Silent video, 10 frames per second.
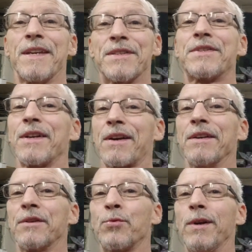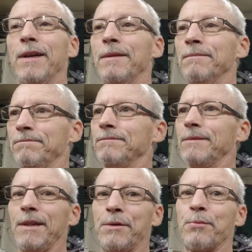get stuck in tweed,
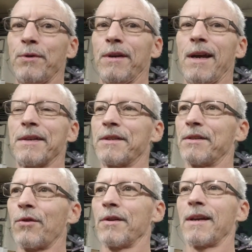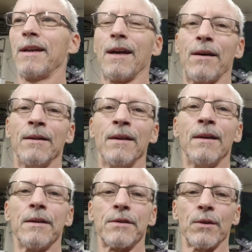it's pretty nasty. It's hard to get out.
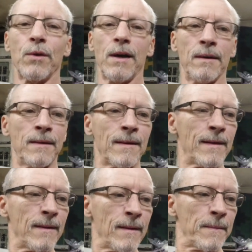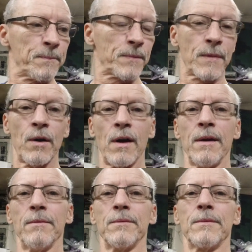So all
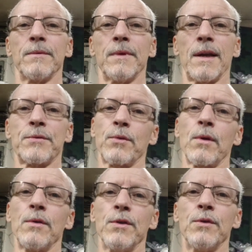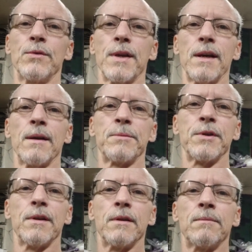right, that's what I'm gonna do is head up
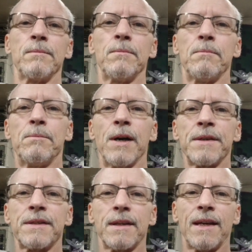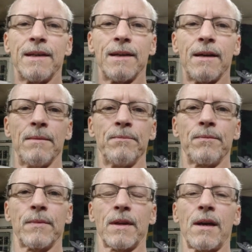to the bus and
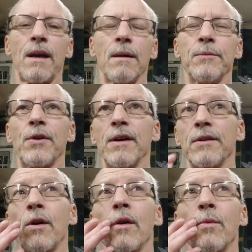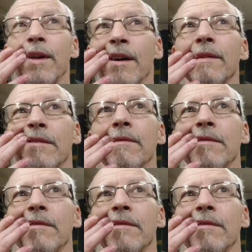God, I'm trying to talk without,